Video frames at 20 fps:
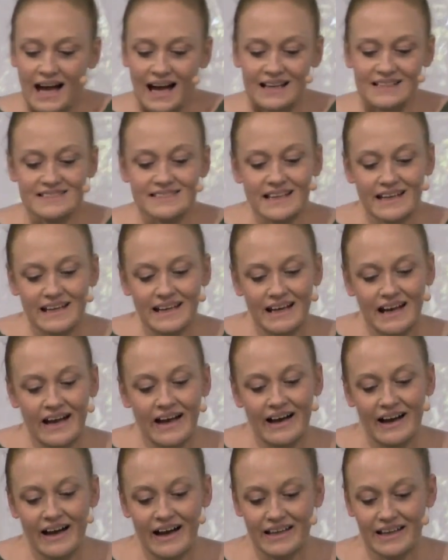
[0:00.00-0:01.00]
I say,
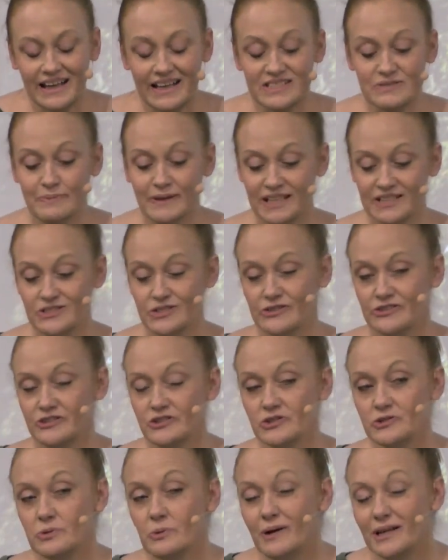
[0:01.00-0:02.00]
I guess, because there's
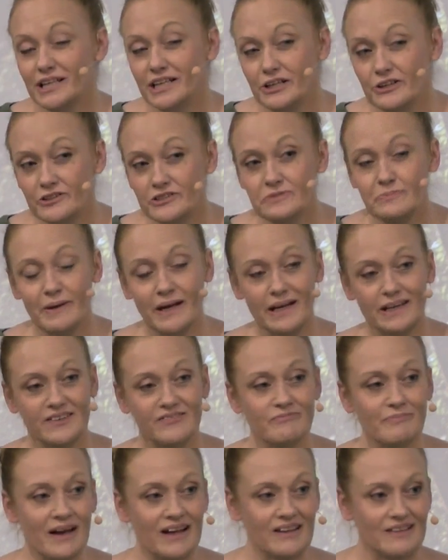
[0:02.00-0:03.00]
a 20-year span
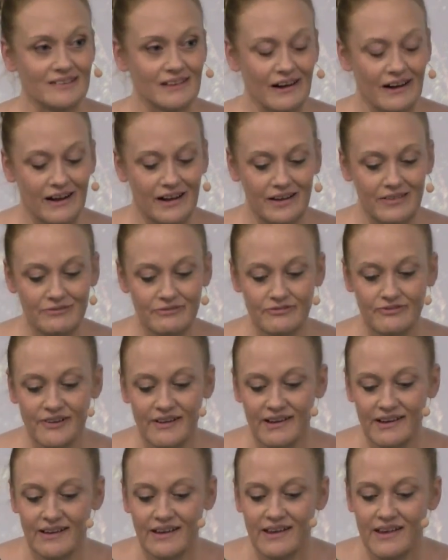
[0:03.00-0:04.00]
of my life
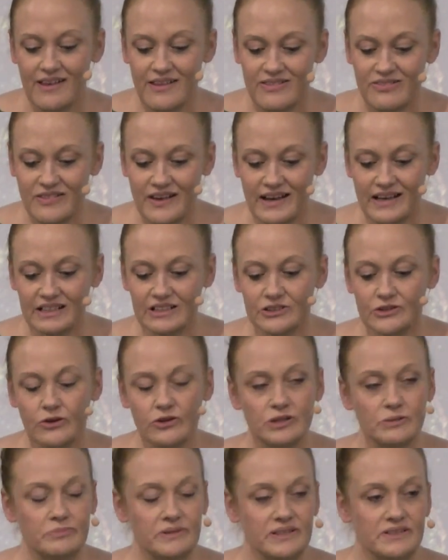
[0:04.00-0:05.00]
that can
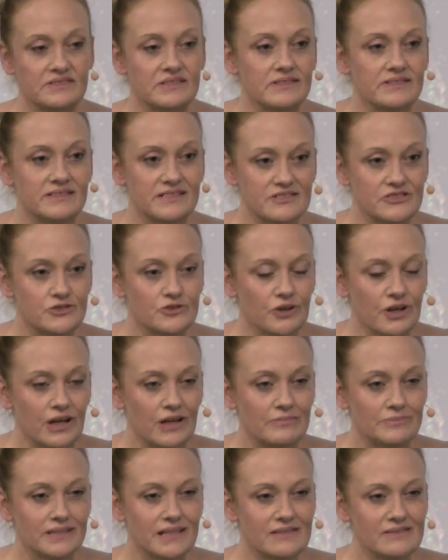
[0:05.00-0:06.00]
only be
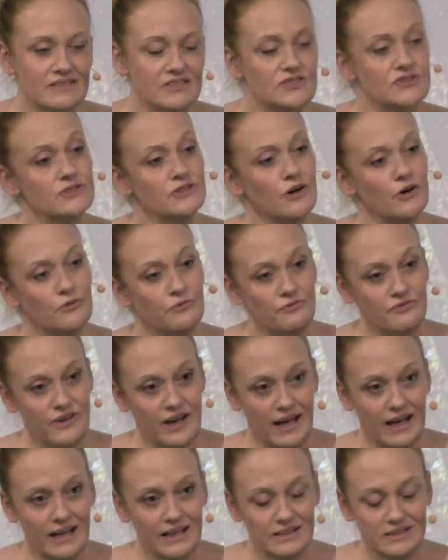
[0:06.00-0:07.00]
described as a slow
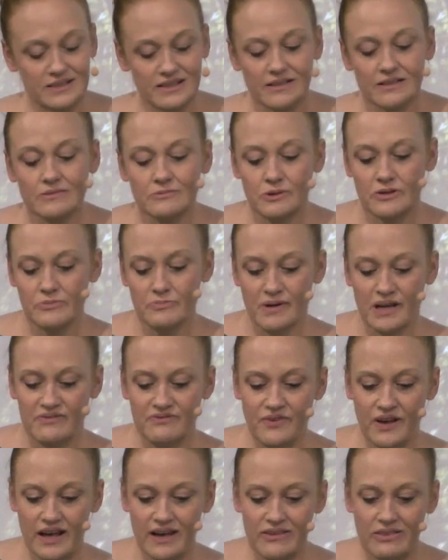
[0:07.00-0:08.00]
fade with my
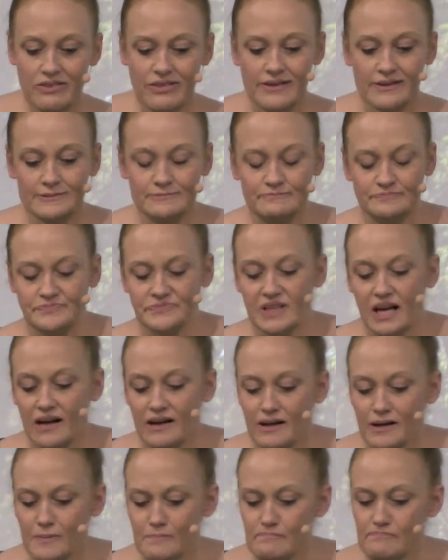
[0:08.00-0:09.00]
faith.
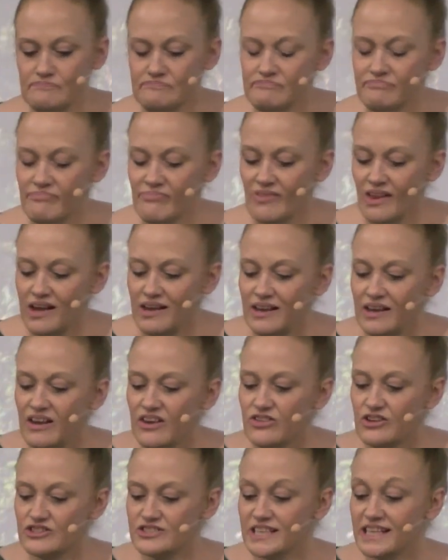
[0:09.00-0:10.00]

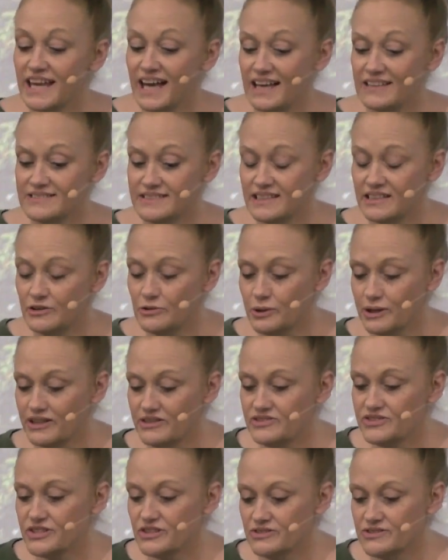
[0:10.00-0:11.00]
There's a Casting
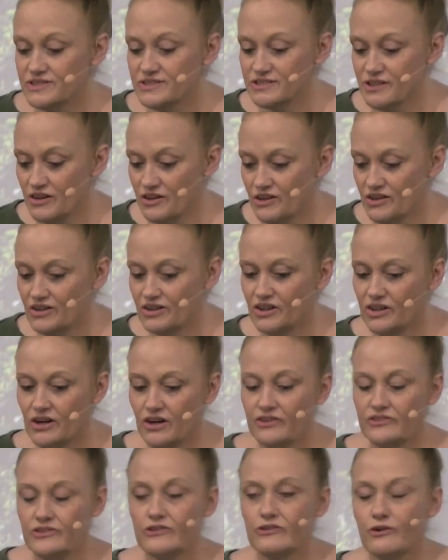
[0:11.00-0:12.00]
Crowns song
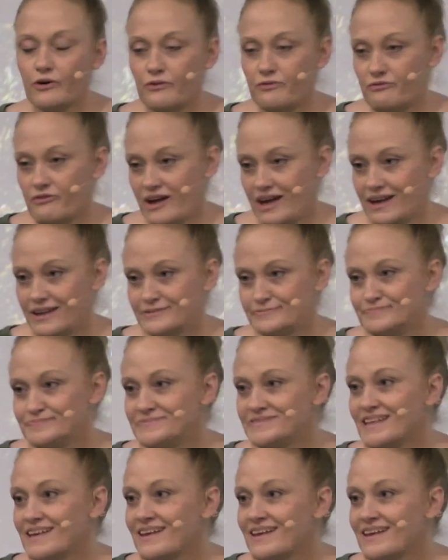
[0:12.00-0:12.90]
called Slow Fade.